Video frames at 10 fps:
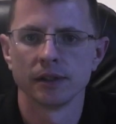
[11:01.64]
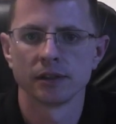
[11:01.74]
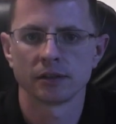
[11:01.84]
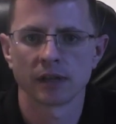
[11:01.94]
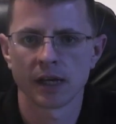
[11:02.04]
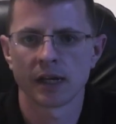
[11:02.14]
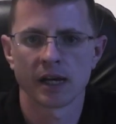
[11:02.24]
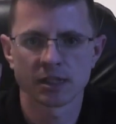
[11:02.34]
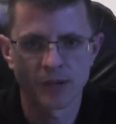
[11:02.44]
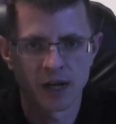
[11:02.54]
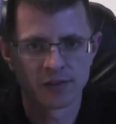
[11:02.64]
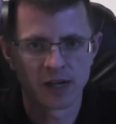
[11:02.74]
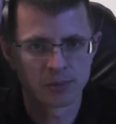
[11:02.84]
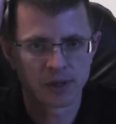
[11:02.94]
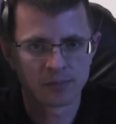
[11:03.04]
Still getting a nice amount of
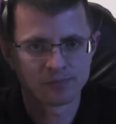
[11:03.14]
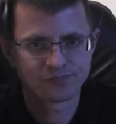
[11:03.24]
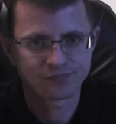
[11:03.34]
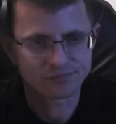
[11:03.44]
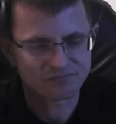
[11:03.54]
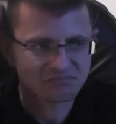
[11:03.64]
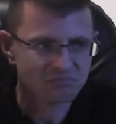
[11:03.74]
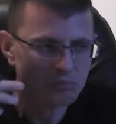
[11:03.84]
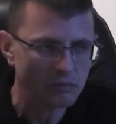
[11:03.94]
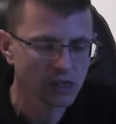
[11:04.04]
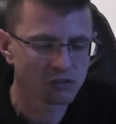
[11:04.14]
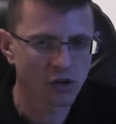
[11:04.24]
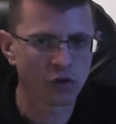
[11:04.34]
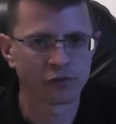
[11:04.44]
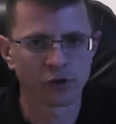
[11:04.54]
vapour,
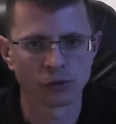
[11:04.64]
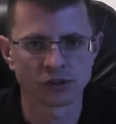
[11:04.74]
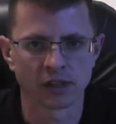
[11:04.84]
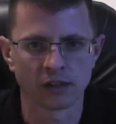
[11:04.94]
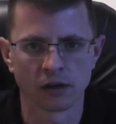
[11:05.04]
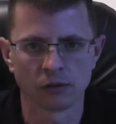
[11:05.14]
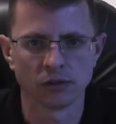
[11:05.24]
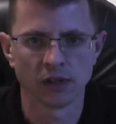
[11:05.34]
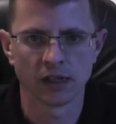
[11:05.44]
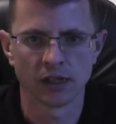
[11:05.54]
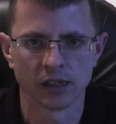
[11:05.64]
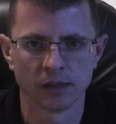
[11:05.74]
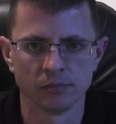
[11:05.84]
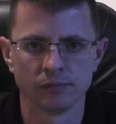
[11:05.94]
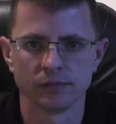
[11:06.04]
no throat hit though,
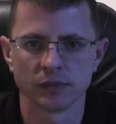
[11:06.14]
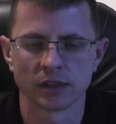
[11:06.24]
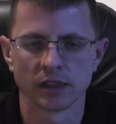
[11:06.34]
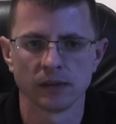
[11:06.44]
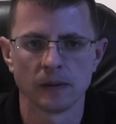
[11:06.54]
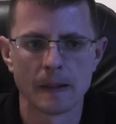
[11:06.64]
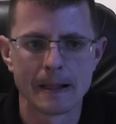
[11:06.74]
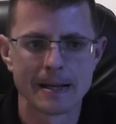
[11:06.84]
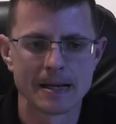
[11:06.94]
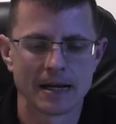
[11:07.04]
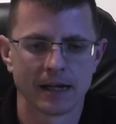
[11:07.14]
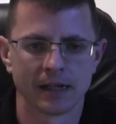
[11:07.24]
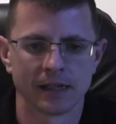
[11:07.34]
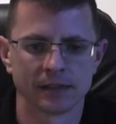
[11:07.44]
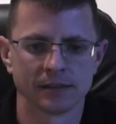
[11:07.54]
um, still,
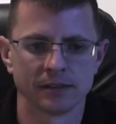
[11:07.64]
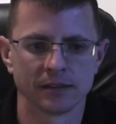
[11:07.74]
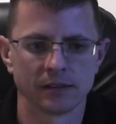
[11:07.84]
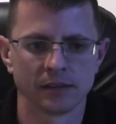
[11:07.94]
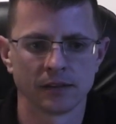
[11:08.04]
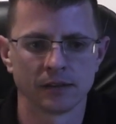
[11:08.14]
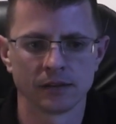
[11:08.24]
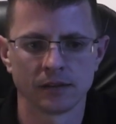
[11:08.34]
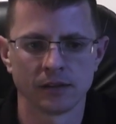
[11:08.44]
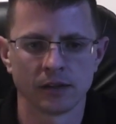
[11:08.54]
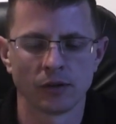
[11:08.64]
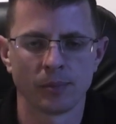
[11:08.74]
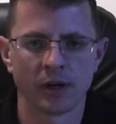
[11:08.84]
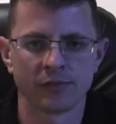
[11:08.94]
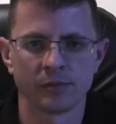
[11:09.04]
and you know,
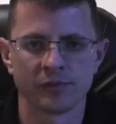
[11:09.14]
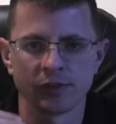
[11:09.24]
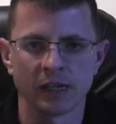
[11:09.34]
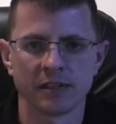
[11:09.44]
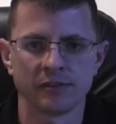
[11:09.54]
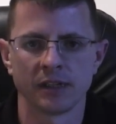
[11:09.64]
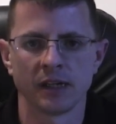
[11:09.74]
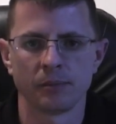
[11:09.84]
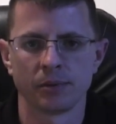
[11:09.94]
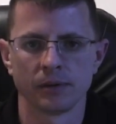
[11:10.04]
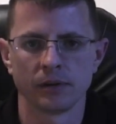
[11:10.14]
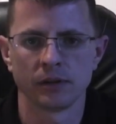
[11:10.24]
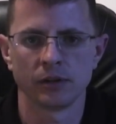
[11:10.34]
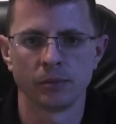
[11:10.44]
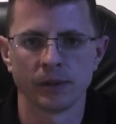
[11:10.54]
apart from the flavour dip a
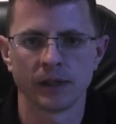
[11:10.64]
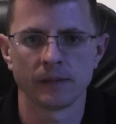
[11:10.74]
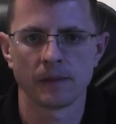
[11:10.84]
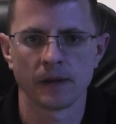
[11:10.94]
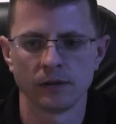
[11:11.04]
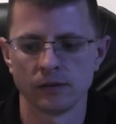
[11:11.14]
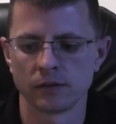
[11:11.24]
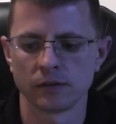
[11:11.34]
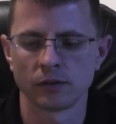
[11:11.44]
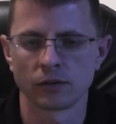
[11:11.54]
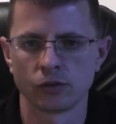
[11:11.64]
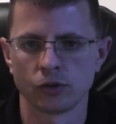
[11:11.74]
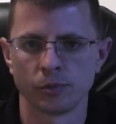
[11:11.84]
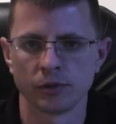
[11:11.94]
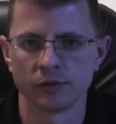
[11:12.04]
little bit and the
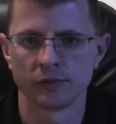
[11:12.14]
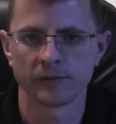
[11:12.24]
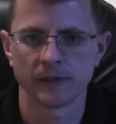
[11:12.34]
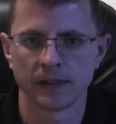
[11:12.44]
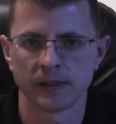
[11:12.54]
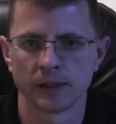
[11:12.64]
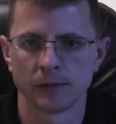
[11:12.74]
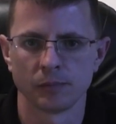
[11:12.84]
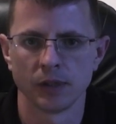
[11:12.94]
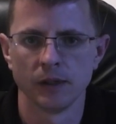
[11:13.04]
couple of um,